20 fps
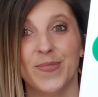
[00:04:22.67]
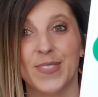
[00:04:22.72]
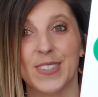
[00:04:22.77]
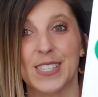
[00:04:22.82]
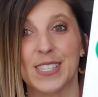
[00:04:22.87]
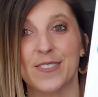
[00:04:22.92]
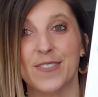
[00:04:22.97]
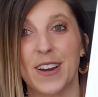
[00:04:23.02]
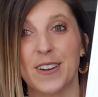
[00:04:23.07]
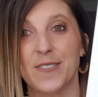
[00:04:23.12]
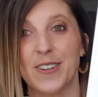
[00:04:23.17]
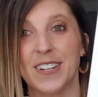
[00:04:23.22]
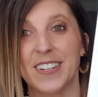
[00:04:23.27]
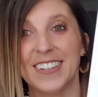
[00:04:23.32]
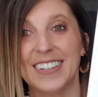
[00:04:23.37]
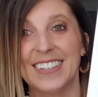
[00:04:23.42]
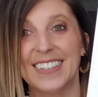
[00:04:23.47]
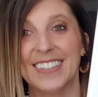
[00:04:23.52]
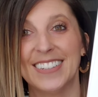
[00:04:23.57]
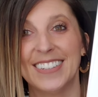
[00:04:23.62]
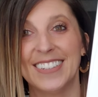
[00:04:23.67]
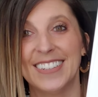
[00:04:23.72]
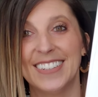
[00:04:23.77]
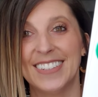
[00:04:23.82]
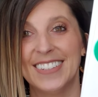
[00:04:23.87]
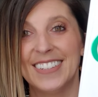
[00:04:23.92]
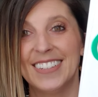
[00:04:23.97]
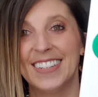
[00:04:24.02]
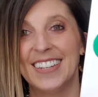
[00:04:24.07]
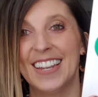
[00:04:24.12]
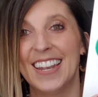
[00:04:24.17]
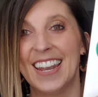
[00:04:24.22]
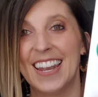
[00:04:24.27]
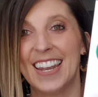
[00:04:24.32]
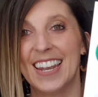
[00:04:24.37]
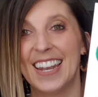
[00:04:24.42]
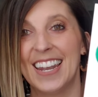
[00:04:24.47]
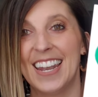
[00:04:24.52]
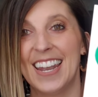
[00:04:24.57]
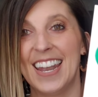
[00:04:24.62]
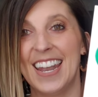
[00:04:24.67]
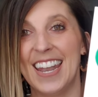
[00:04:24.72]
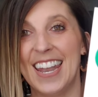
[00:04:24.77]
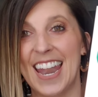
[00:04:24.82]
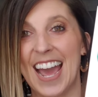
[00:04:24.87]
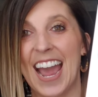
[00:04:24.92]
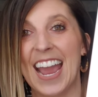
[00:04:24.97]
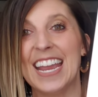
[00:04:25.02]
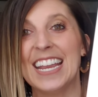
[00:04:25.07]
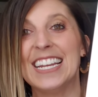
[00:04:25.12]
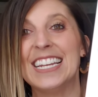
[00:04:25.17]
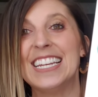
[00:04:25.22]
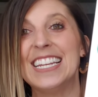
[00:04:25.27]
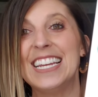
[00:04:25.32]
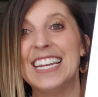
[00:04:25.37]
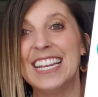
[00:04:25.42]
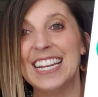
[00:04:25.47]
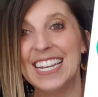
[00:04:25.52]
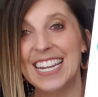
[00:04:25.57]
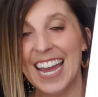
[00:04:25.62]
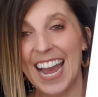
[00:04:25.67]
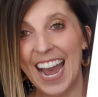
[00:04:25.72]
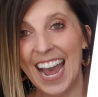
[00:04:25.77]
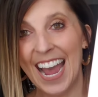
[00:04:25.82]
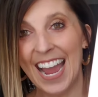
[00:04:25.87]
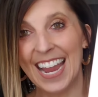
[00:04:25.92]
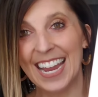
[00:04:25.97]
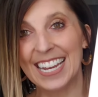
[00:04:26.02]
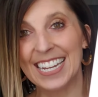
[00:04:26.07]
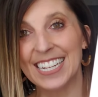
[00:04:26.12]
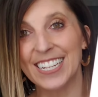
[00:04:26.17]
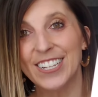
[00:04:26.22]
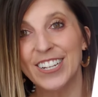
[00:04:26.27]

It's a fun one. 99.